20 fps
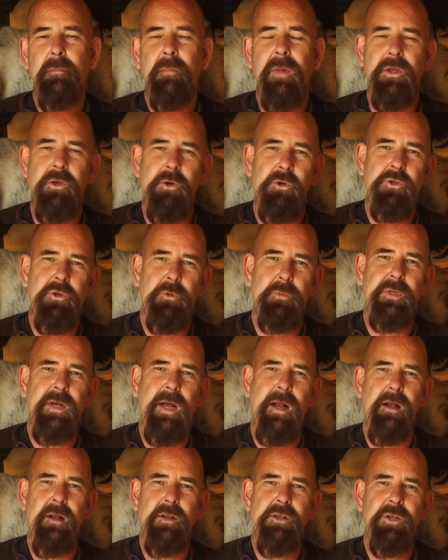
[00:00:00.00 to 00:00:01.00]
my YouTube
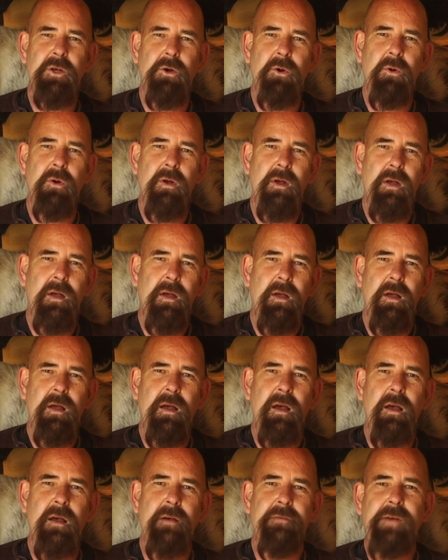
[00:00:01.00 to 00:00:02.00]
channel, so
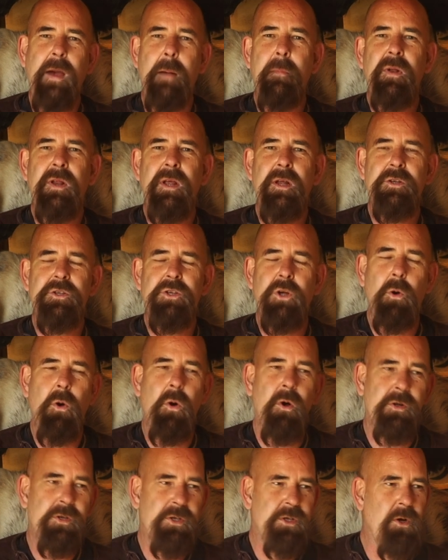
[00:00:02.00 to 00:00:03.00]
family and so
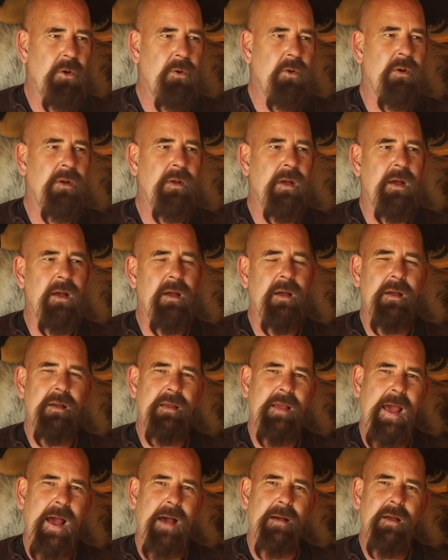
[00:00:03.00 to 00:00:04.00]
on. So,
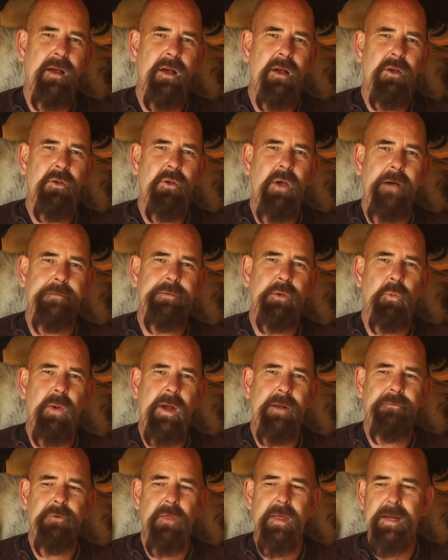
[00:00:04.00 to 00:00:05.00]
you have to
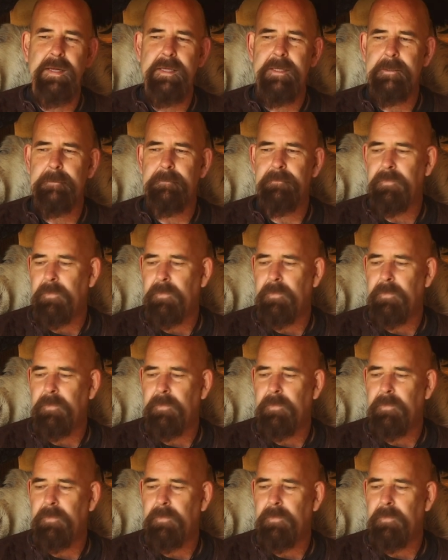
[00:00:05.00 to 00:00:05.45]
wait for that.